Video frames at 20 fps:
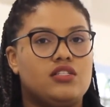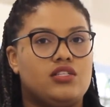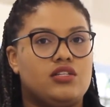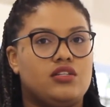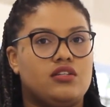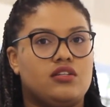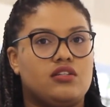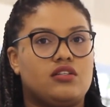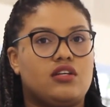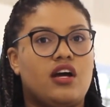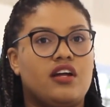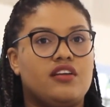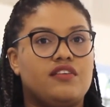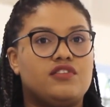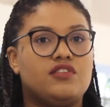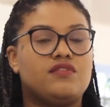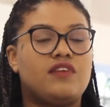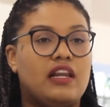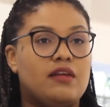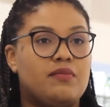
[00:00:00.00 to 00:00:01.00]
to kind
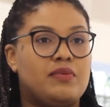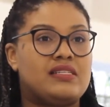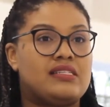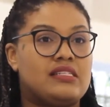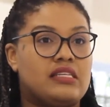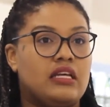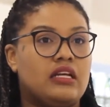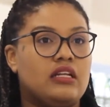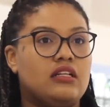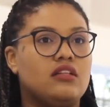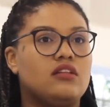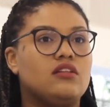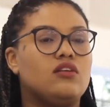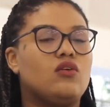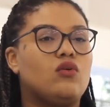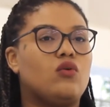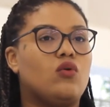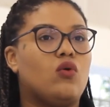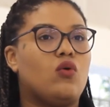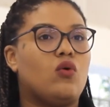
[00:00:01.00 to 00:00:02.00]
of develop a
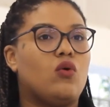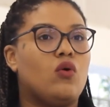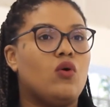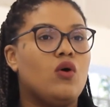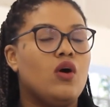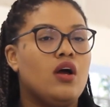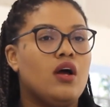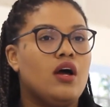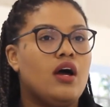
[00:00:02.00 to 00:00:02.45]
skill or